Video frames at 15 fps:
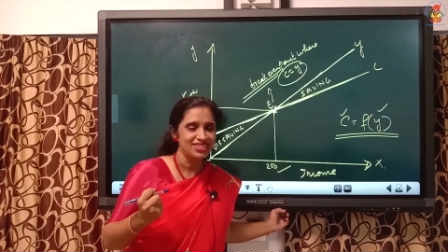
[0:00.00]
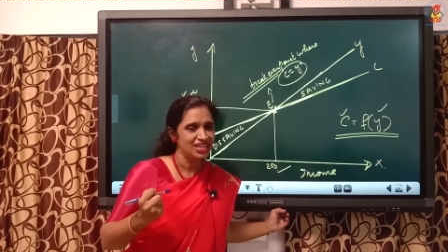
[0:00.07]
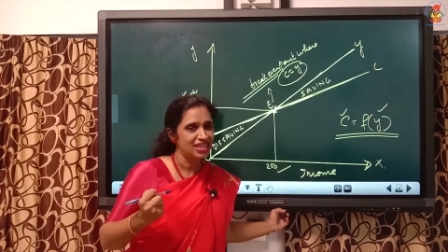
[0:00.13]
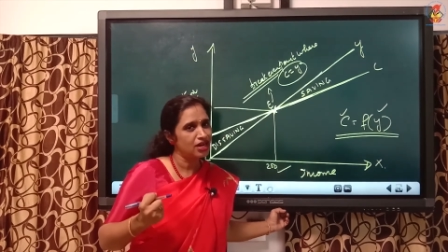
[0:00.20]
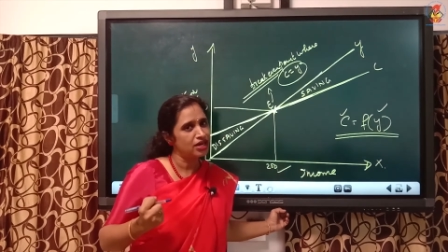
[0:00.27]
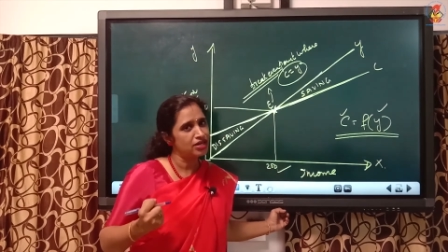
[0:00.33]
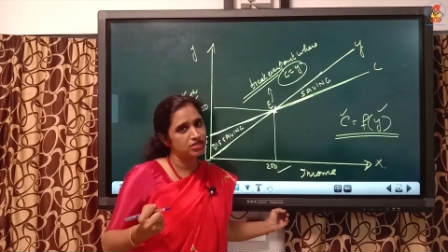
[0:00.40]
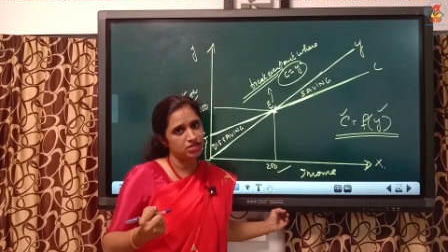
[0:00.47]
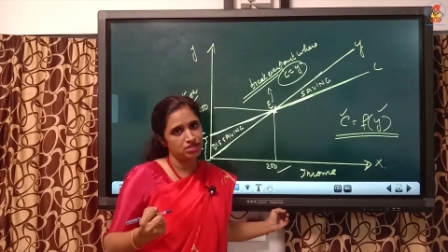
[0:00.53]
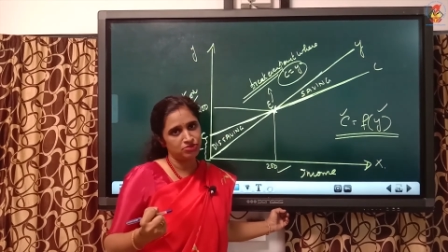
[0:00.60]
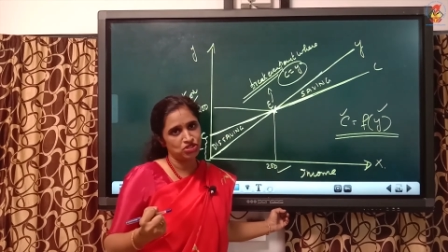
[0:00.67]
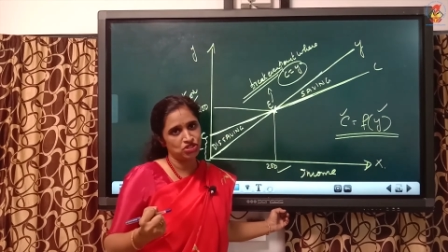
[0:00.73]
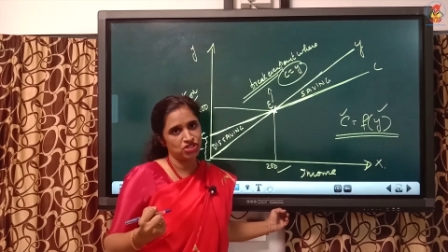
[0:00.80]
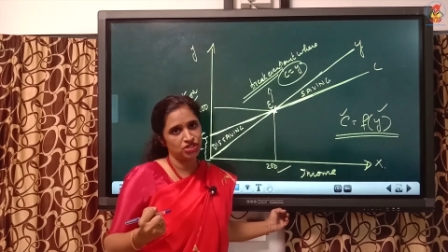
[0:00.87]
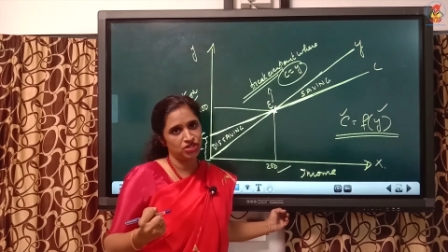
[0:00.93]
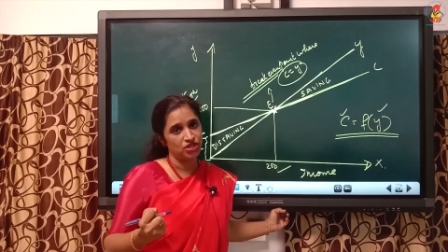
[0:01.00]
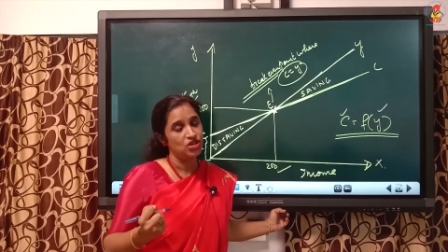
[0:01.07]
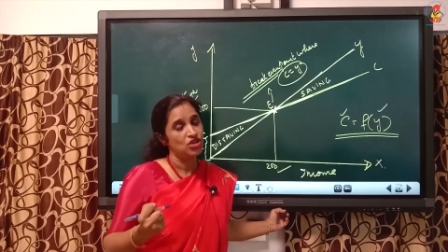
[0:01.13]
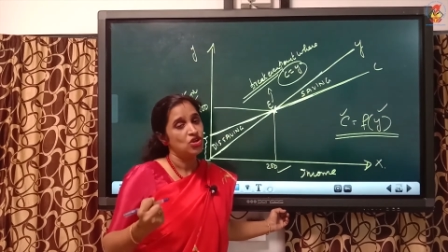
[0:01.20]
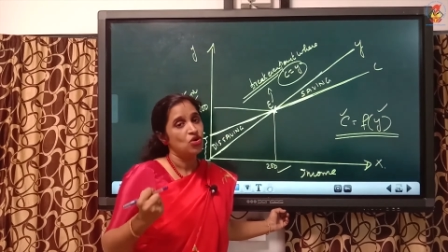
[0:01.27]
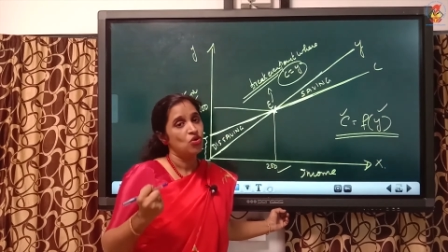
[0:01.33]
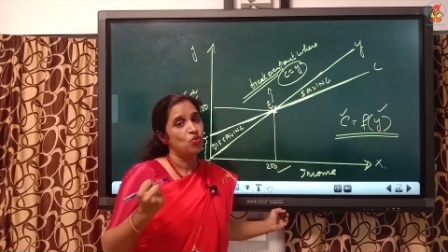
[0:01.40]
consumption.
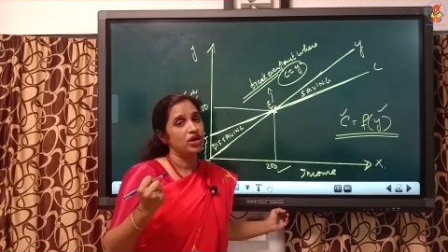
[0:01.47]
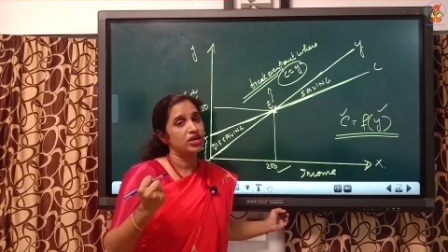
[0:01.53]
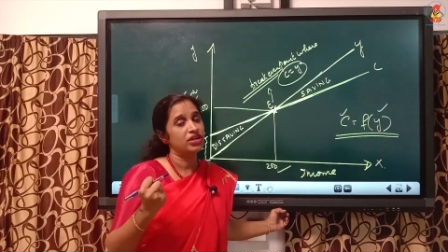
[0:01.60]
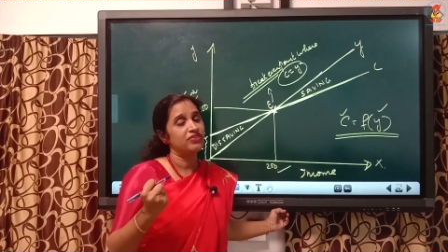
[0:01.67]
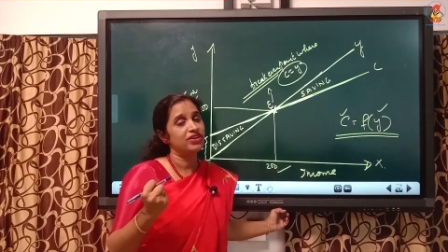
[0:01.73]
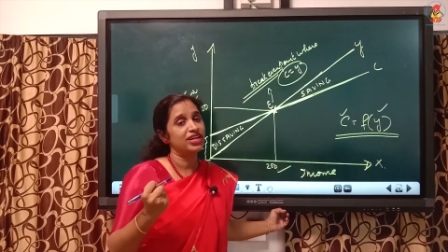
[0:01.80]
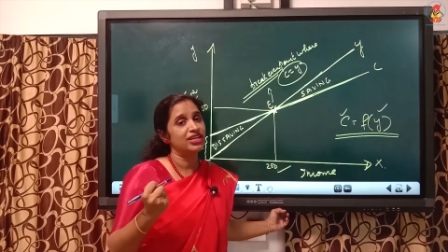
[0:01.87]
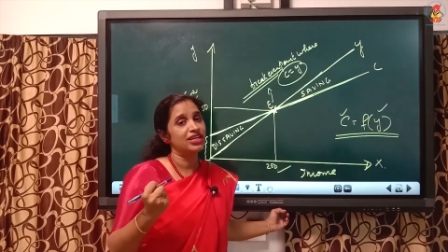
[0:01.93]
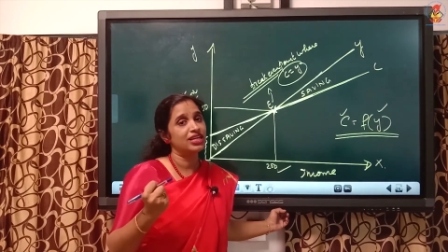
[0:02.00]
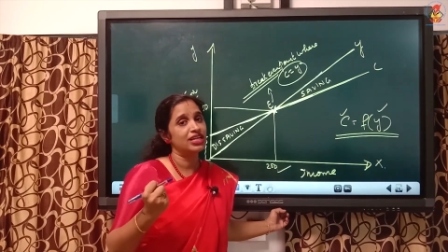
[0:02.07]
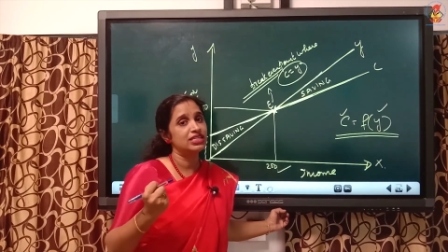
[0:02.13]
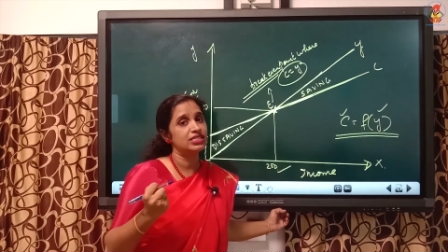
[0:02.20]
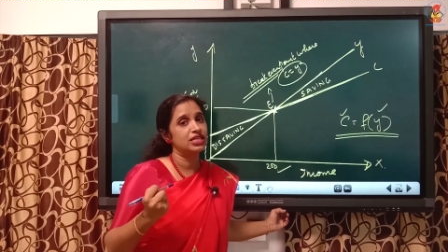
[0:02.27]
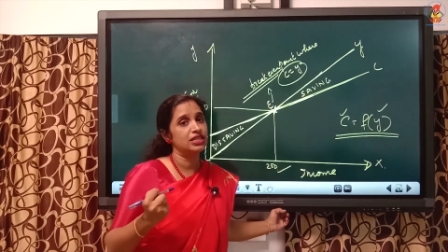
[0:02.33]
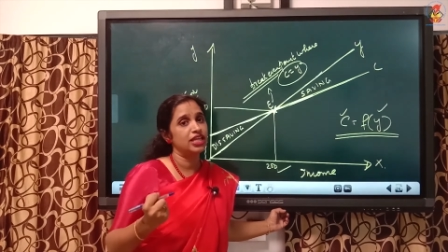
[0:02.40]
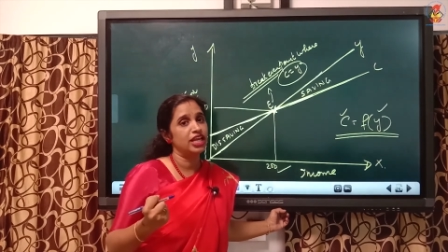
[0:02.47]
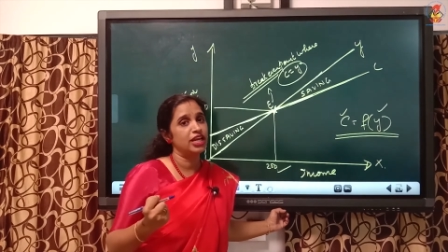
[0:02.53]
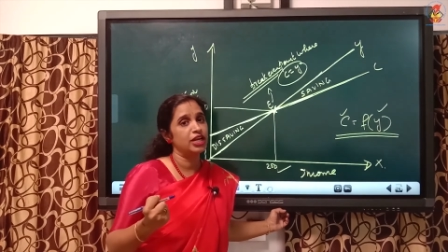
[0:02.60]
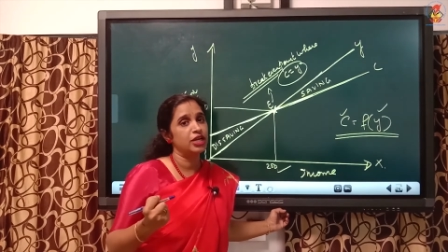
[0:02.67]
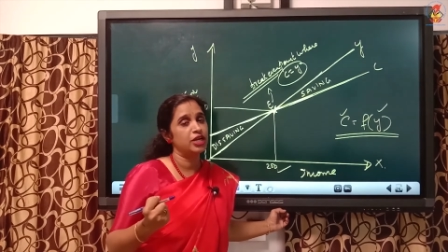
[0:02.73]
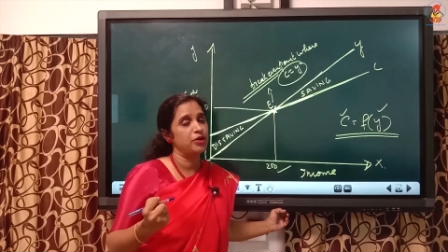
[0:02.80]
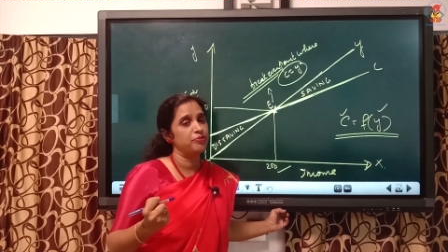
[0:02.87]
Whatever increase in the
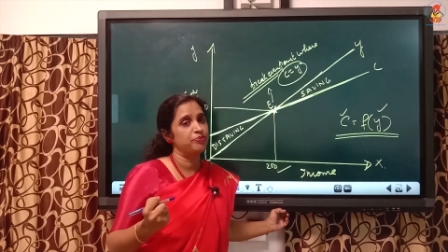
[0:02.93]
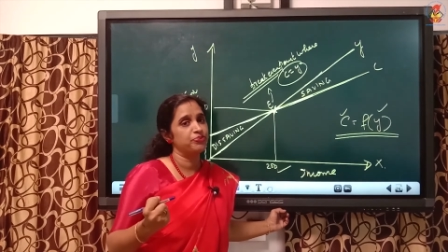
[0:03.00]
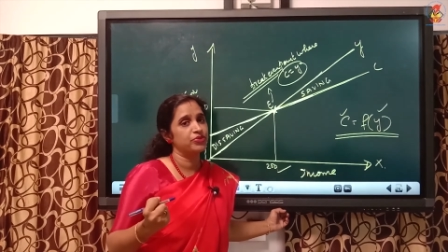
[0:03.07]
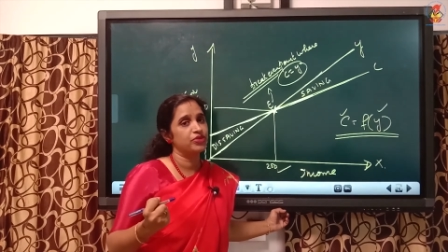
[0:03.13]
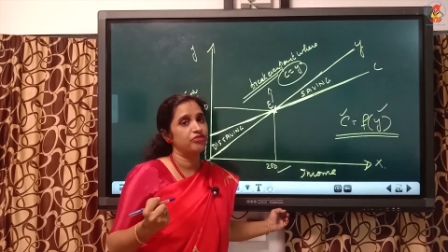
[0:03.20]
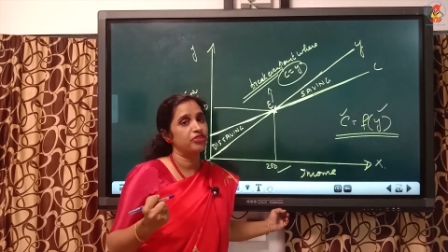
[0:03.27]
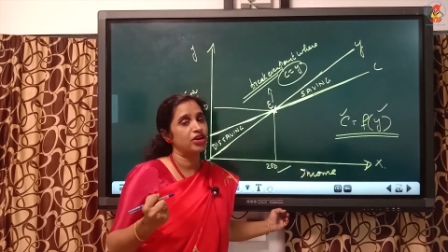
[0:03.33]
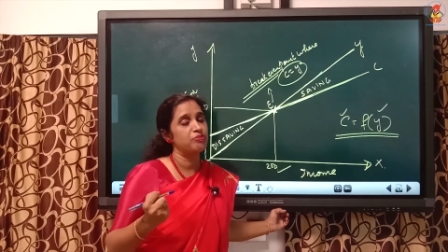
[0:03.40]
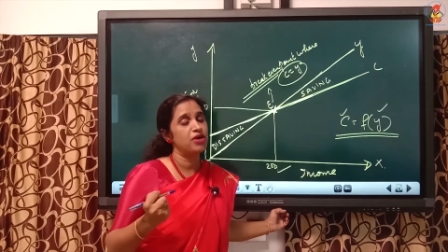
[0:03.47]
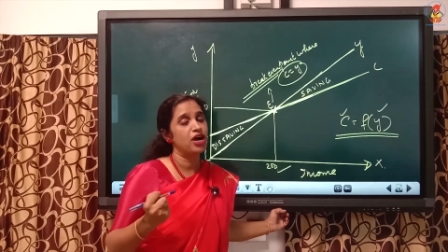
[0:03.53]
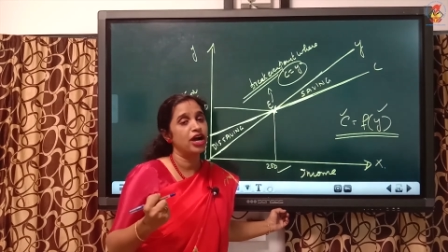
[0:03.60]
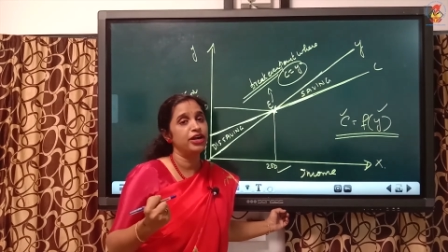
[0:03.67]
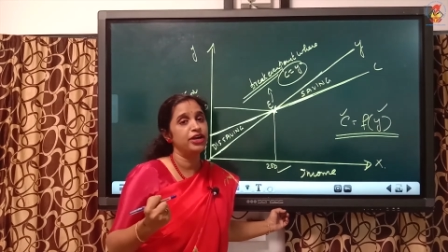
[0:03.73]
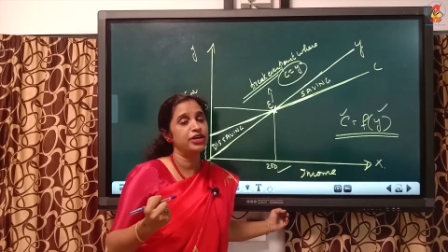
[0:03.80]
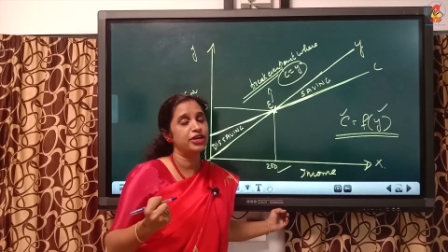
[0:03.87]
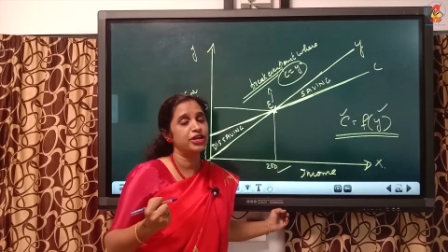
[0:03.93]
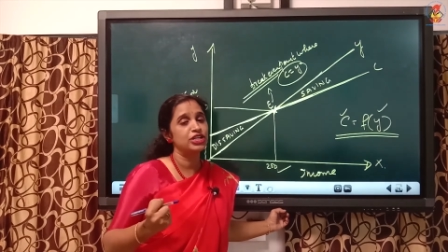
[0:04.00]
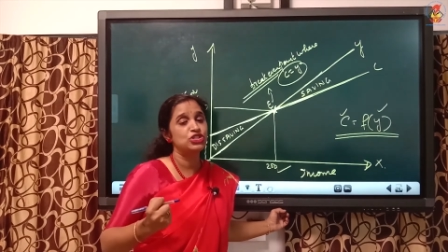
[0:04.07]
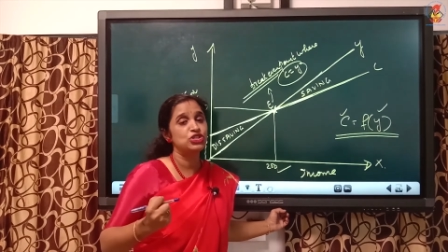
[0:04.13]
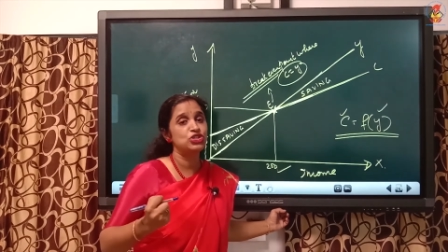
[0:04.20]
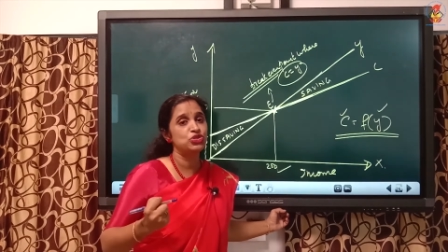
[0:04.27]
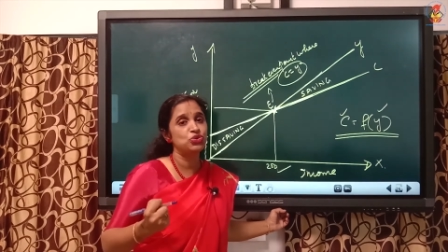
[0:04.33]
income from
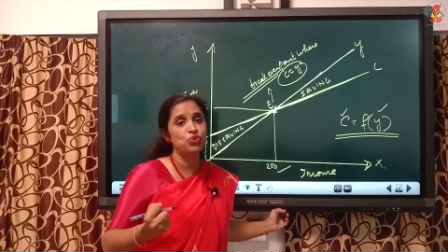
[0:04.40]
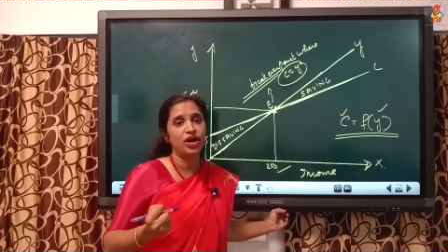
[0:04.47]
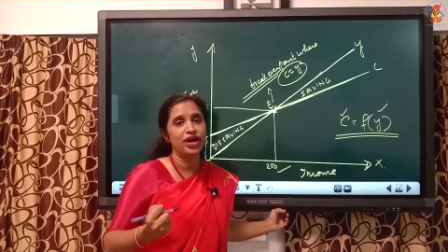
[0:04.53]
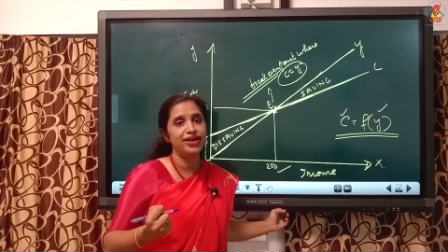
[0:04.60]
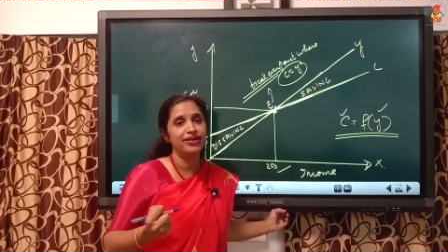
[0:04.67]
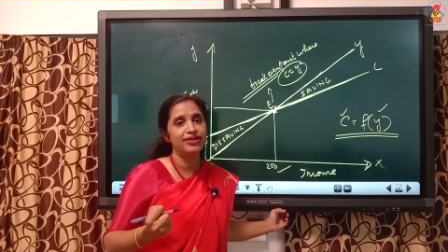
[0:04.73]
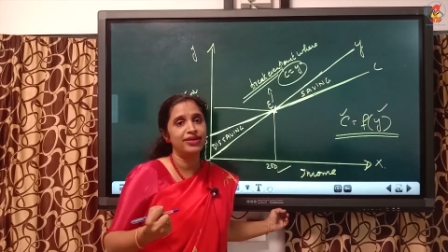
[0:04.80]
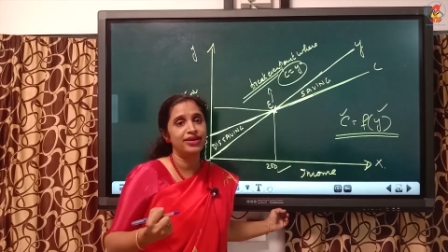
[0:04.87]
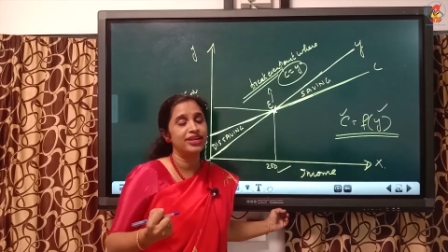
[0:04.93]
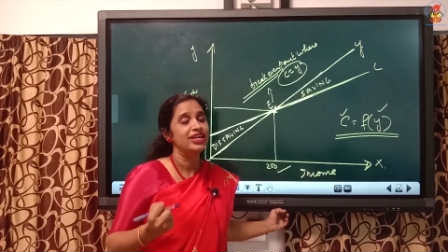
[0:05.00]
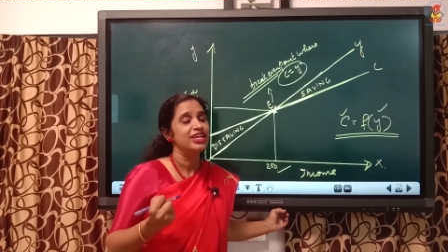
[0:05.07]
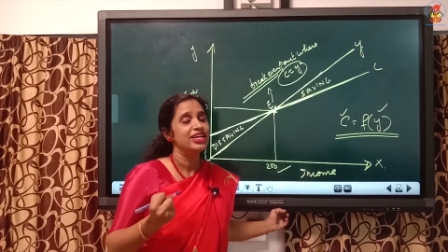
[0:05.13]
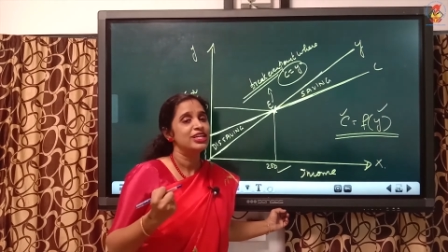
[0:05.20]
100 to 200